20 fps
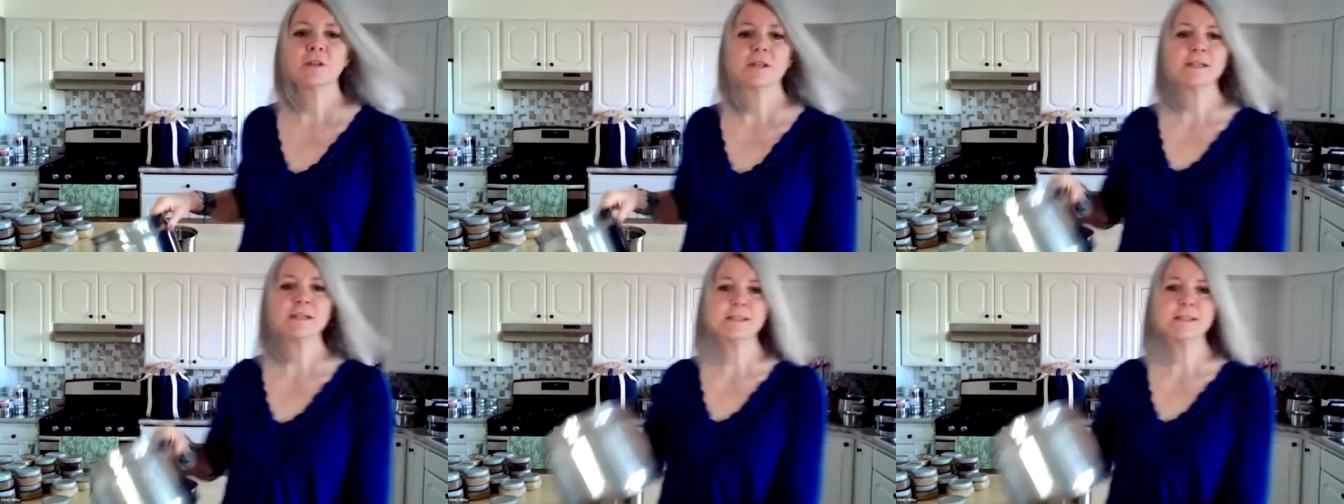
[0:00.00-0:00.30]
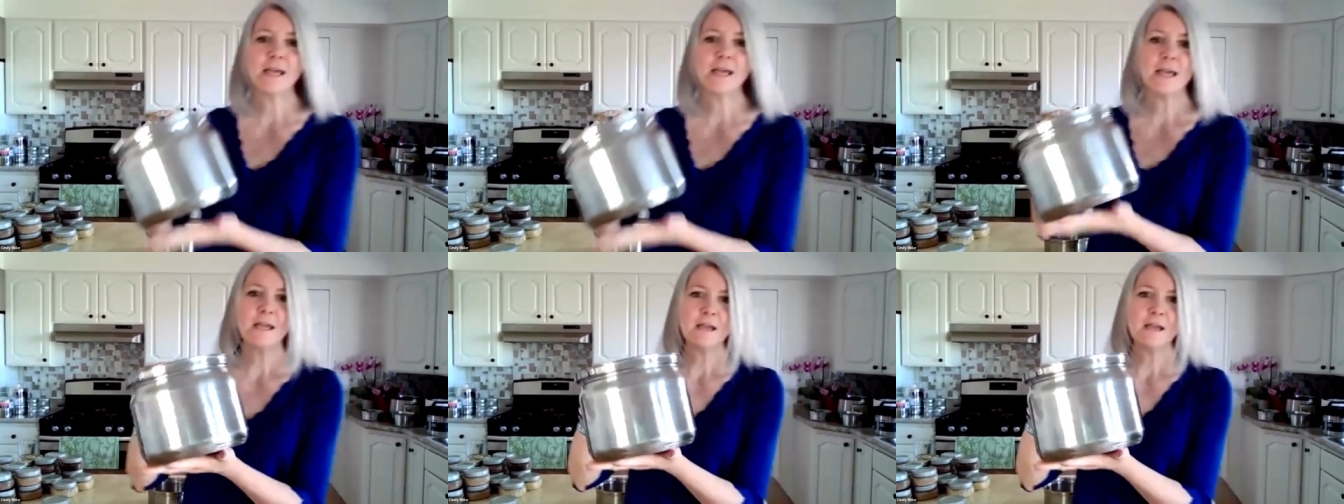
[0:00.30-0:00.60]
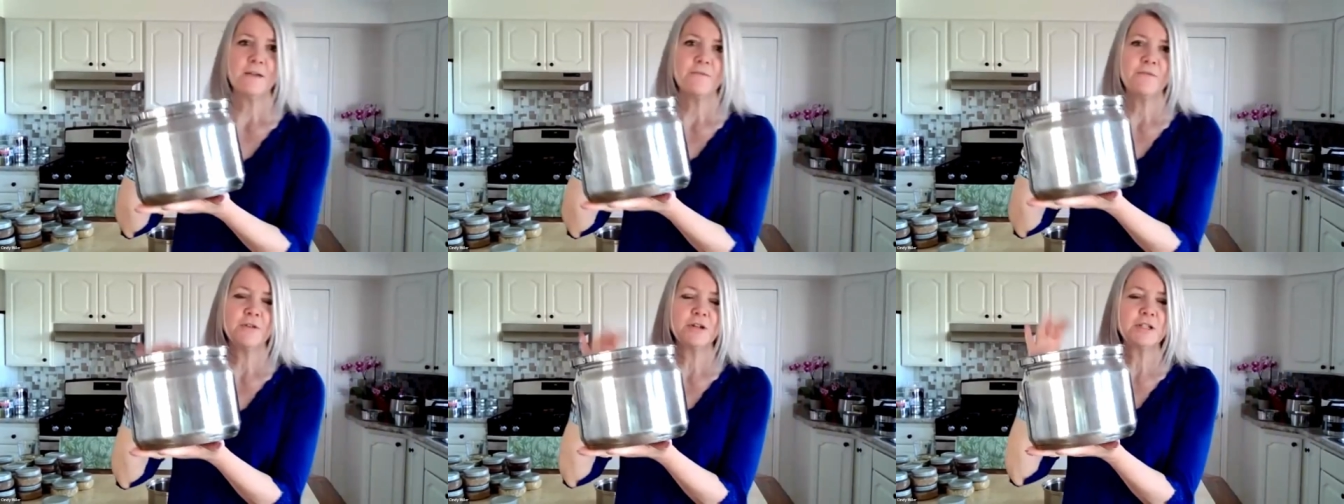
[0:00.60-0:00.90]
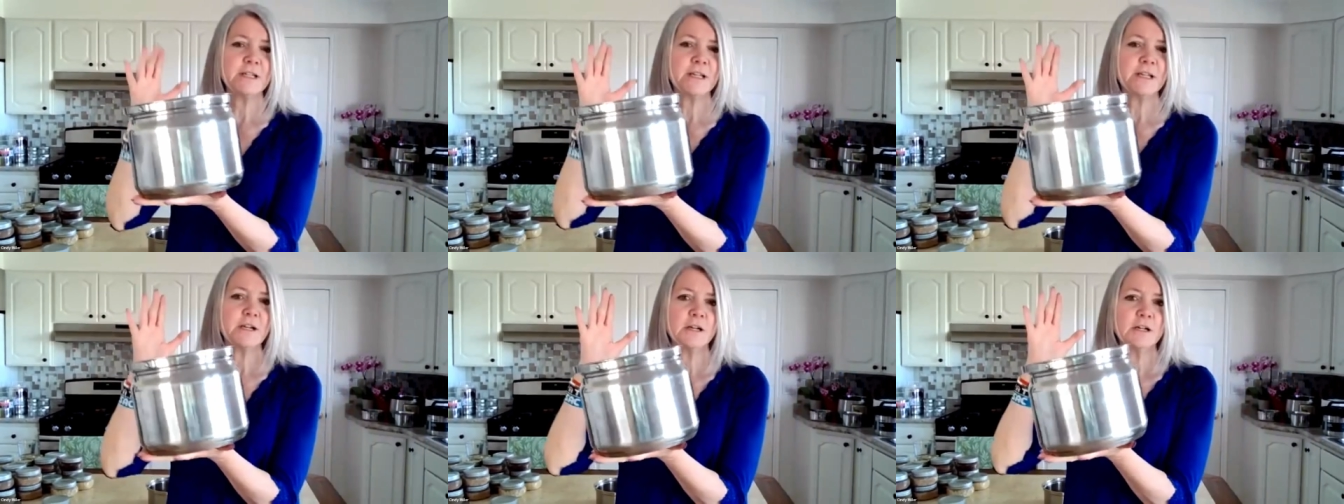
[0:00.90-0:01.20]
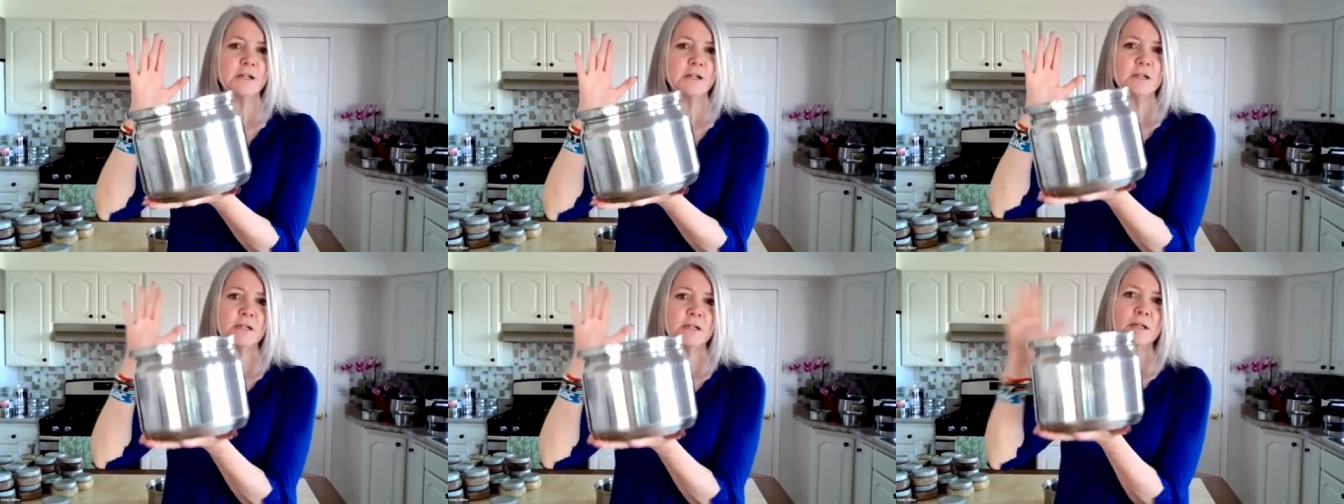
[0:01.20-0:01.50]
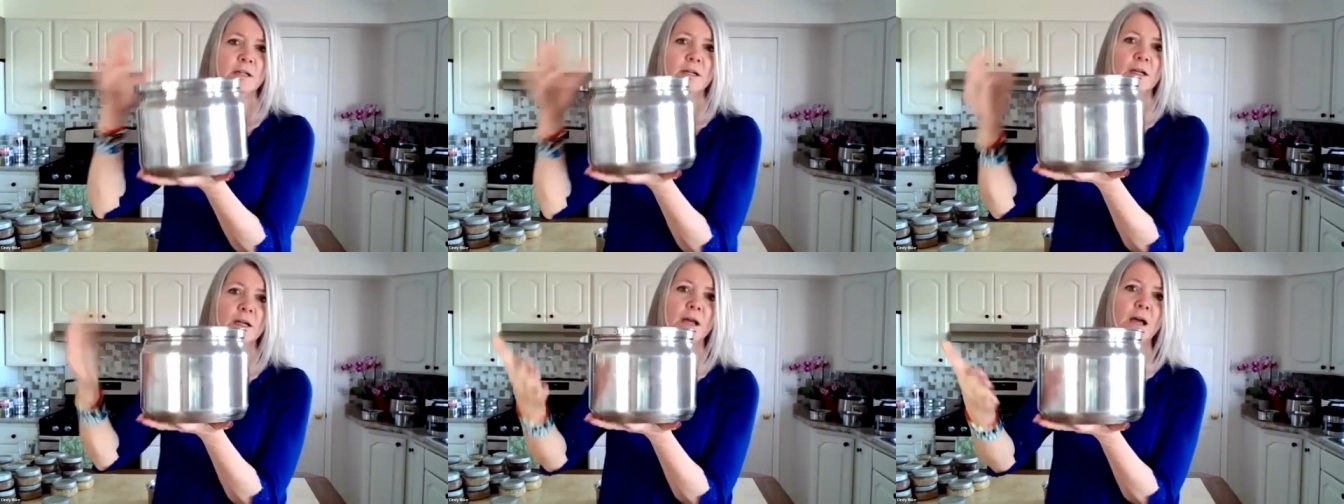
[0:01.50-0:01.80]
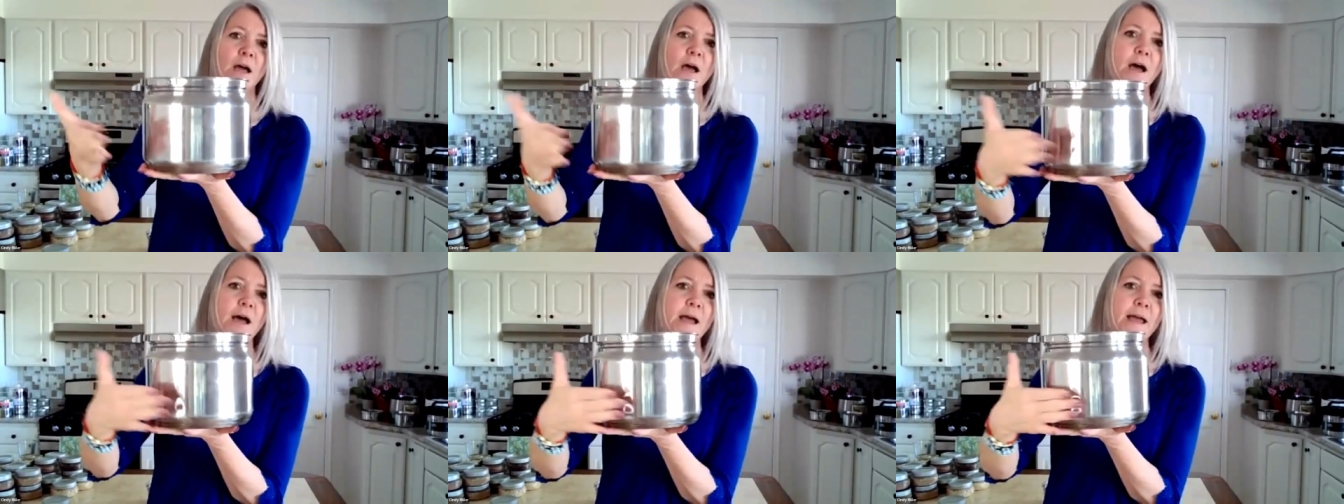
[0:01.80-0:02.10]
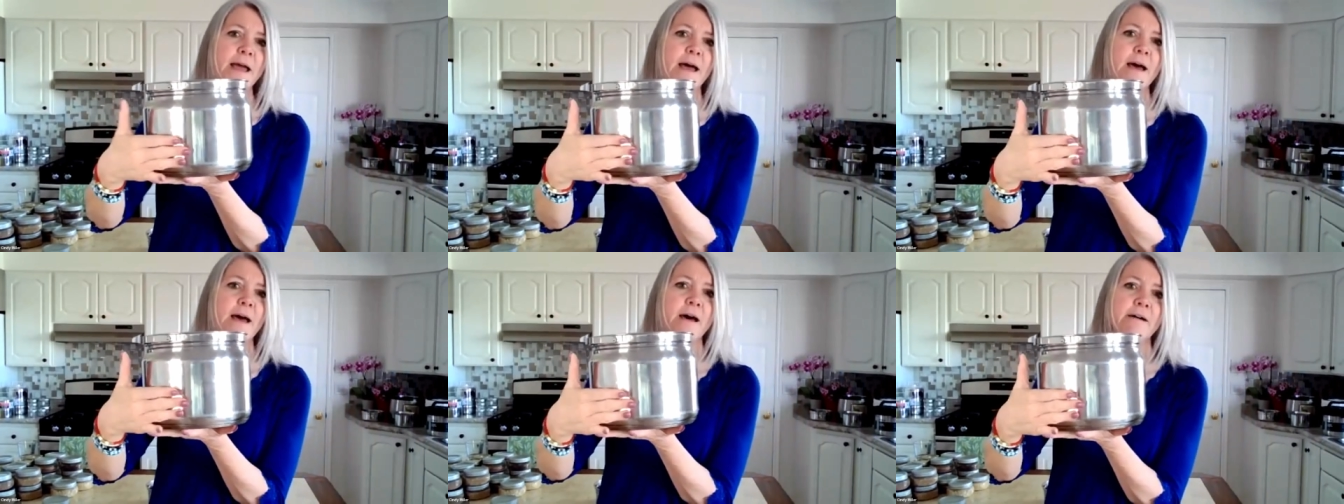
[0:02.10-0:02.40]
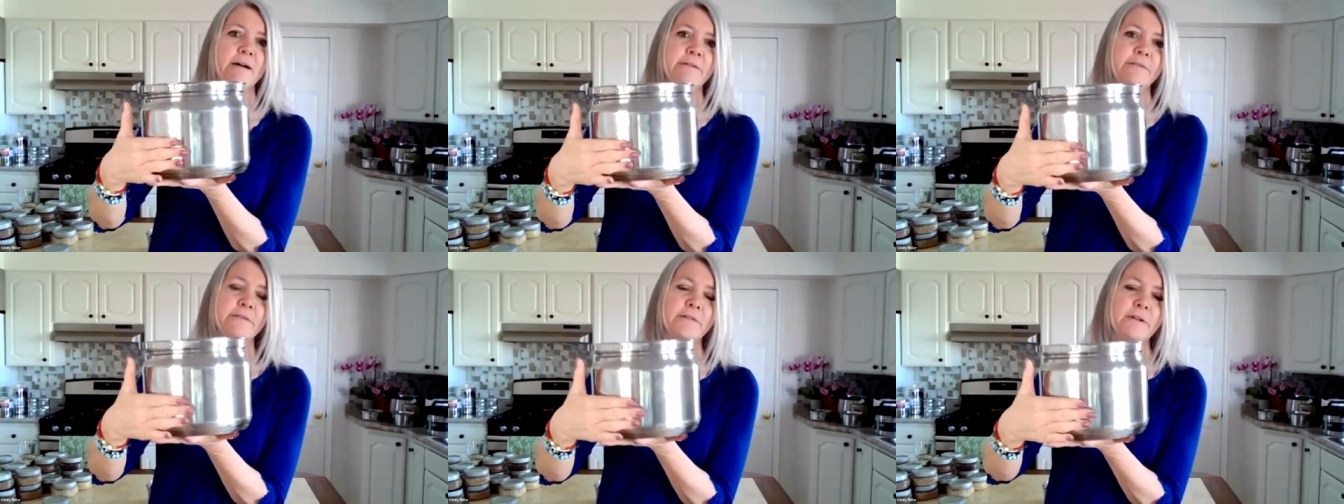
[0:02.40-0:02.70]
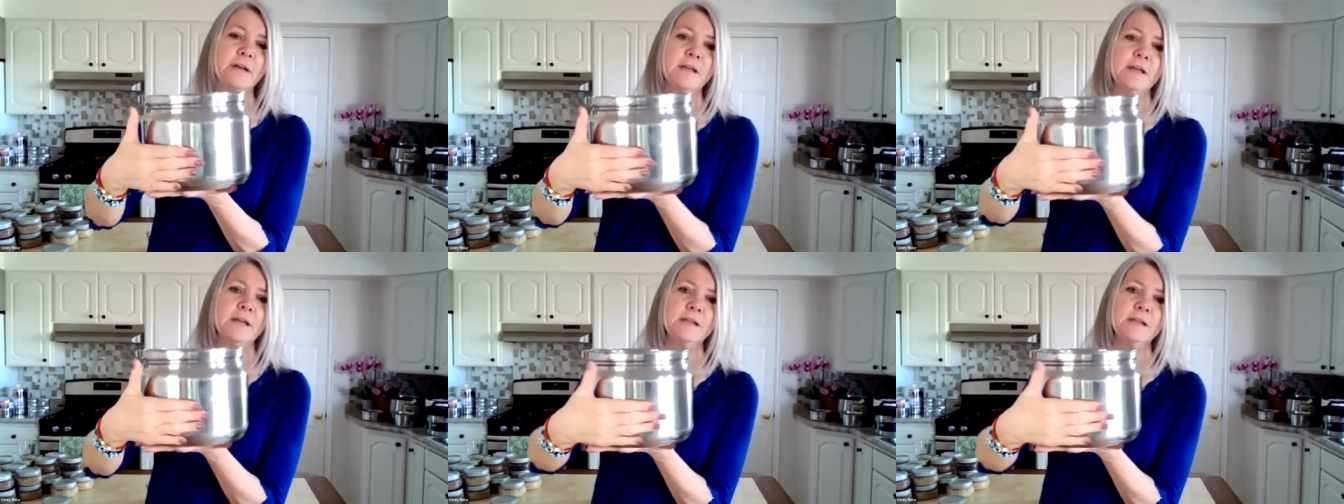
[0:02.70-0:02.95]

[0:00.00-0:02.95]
let's say for dinner, I have